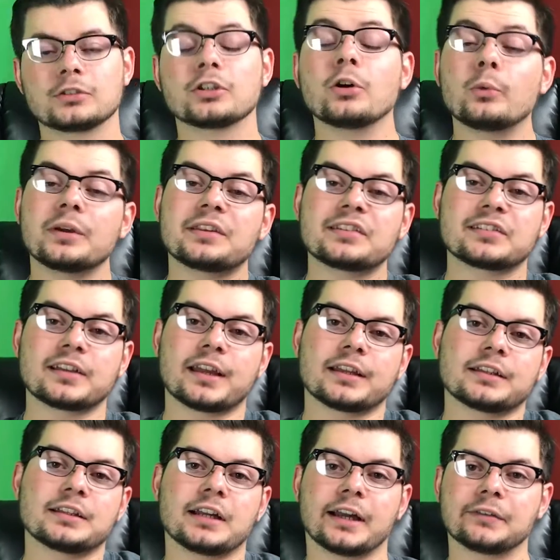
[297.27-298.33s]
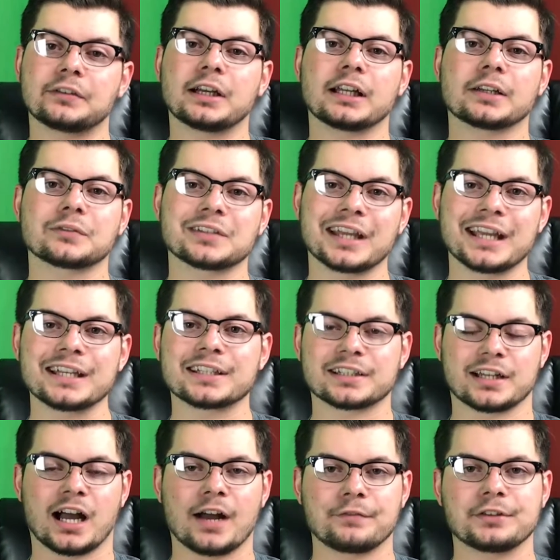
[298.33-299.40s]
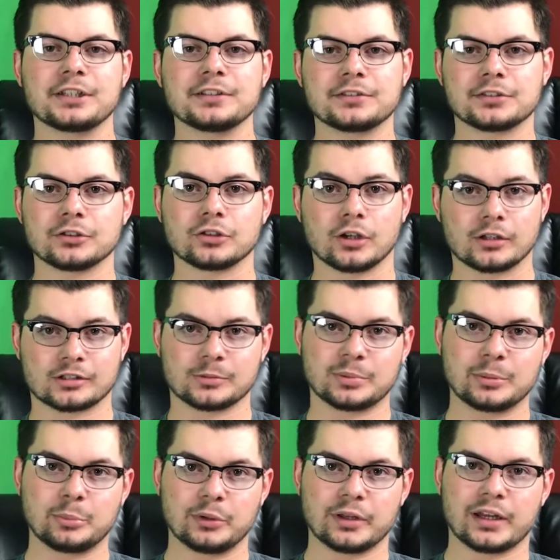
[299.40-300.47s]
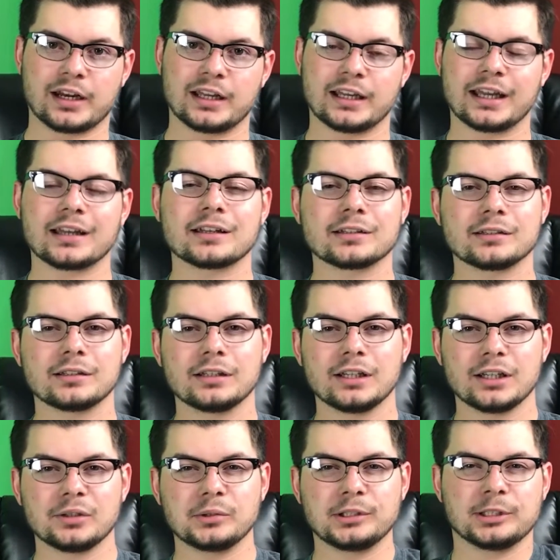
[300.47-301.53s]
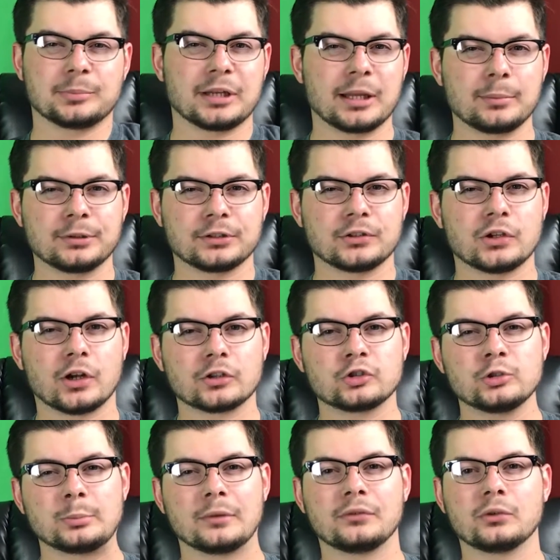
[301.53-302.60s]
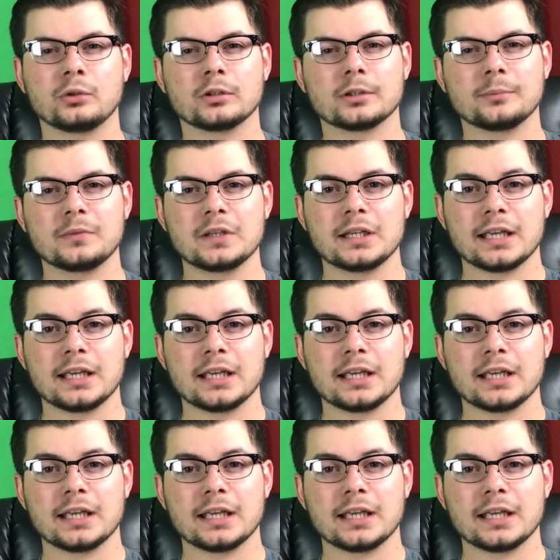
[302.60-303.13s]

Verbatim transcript: So with Sandy, I've kind of gained a confidence to talk to people that I hadn't really been able to talk to before.